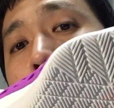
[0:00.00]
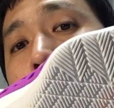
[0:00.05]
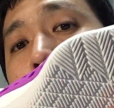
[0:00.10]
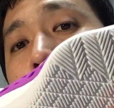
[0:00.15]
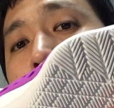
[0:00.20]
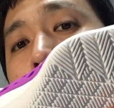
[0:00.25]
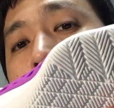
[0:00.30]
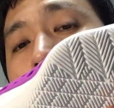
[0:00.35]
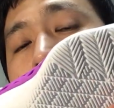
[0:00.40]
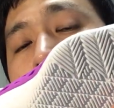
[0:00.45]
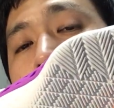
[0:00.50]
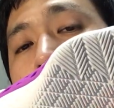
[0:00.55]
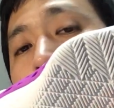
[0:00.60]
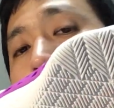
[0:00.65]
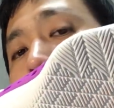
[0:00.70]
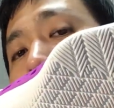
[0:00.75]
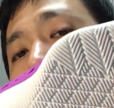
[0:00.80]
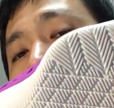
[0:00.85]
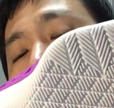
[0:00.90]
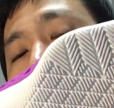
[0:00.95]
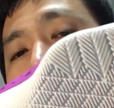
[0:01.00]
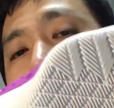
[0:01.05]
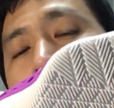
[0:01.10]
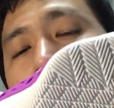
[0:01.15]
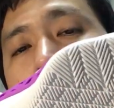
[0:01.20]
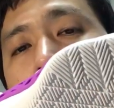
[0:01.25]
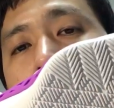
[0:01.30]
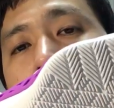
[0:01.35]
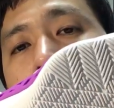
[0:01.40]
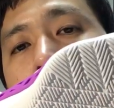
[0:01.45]
even. So
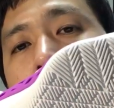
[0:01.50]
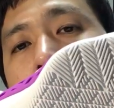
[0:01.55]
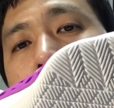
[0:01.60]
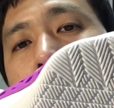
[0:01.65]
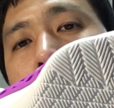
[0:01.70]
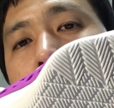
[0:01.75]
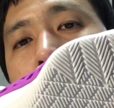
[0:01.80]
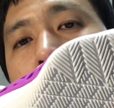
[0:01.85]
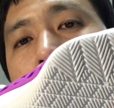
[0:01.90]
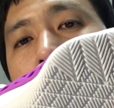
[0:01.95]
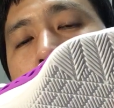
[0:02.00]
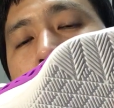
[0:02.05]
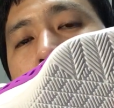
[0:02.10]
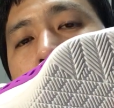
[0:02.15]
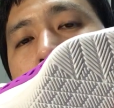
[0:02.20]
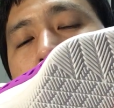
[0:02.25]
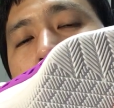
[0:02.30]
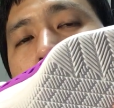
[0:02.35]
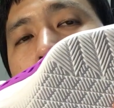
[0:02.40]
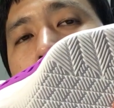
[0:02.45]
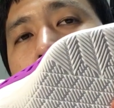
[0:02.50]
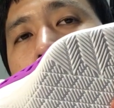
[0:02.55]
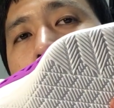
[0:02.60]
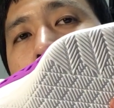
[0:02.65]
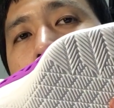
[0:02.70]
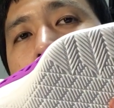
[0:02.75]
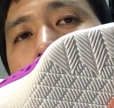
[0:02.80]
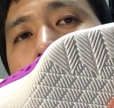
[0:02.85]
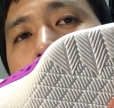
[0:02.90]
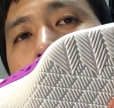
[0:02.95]
you could play
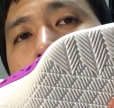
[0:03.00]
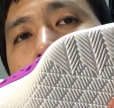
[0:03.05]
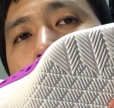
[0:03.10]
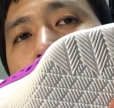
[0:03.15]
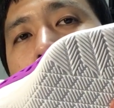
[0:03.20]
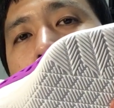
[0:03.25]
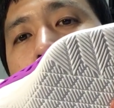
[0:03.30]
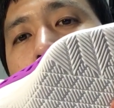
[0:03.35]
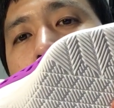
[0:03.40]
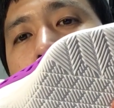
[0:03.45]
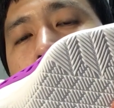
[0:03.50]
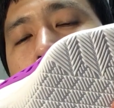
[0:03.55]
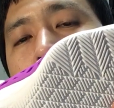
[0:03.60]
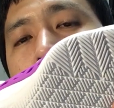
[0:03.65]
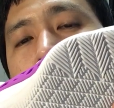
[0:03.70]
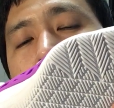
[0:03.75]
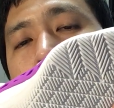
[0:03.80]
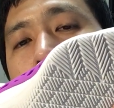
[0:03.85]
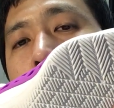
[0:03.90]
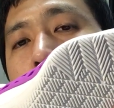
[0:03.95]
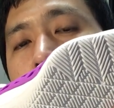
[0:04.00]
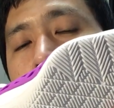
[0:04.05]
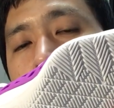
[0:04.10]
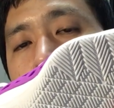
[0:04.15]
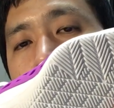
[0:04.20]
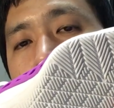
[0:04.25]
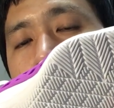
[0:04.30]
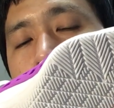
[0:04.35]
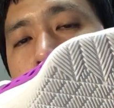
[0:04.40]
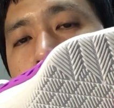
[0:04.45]
it on the dirtiest
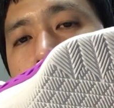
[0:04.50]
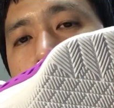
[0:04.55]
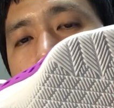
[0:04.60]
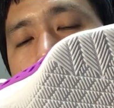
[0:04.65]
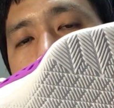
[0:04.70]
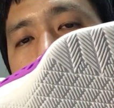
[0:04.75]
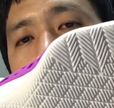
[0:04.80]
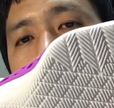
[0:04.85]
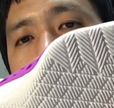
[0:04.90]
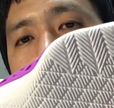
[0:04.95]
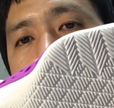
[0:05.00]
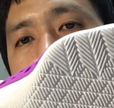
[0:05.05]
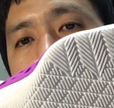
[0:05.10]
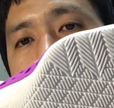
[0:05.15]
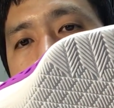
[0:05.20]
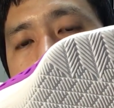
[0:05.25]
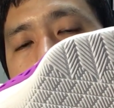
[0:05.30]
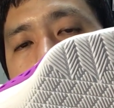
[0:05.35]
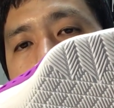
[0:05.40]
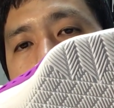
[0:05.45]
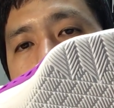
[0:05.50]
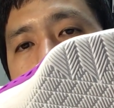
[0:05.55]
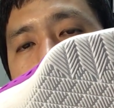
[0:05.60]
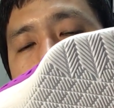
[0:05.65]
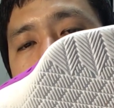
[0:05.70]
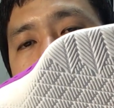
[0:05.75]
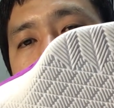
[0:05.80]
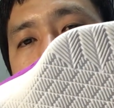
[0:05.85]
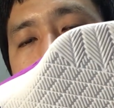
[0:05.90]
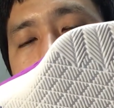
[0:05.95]
surfaces. But
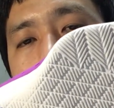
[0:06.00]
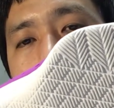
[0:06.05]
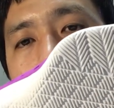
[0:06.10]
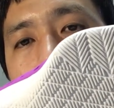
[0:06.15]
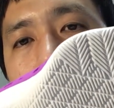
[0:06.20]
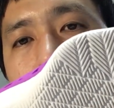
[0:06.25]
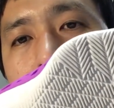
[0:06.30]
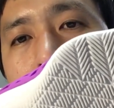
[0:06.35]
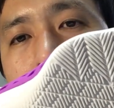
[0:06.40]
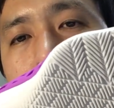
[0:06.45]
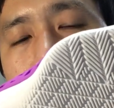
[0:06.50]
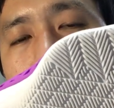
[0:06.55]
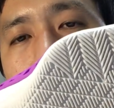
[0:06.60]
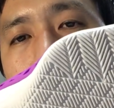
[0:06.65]
at the same time,